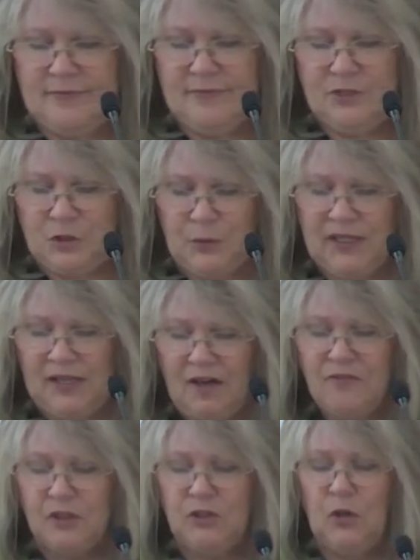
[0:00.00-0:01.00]
Do we
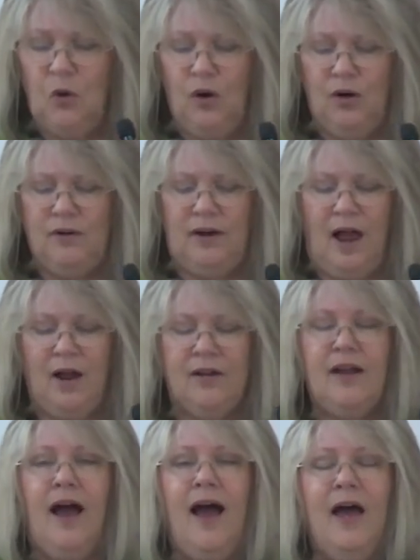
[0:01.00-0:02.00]
love the Lord our
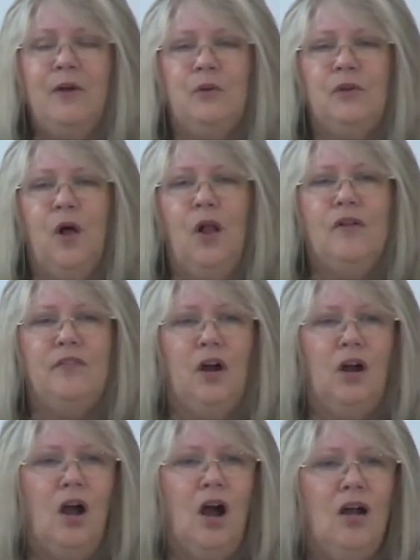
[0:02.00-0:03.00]
God with all of
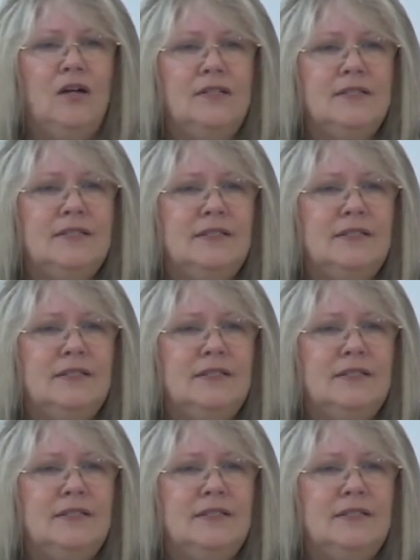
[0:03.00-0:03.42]
our heart,